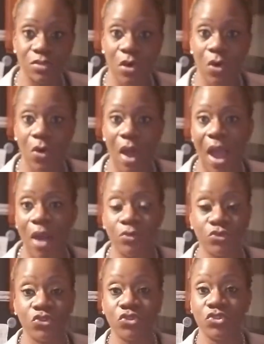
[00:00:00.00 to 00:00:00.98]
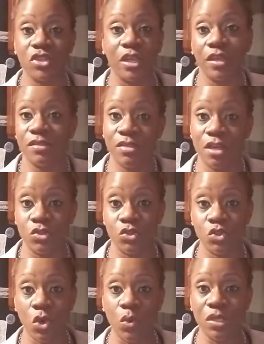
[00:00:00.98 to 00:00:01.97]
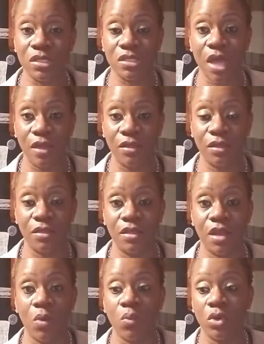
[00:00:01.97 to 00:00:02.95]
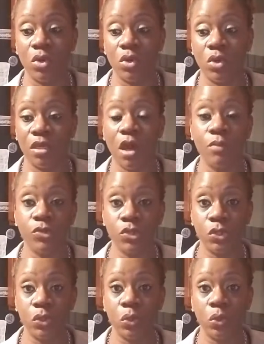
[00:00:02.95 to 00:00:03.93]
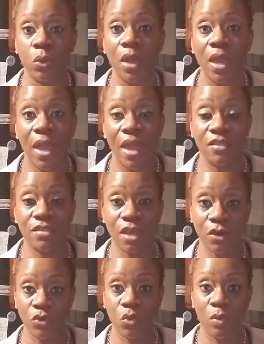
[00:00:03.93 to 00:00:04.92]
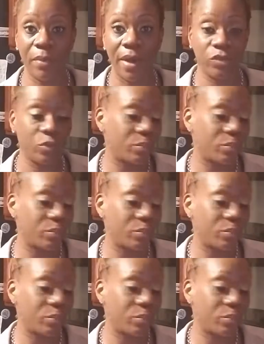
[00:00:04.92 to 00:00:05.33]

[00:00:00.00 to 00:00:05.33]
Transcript: So I was just, like I said, so excited that I wanted to come to you and tell you about the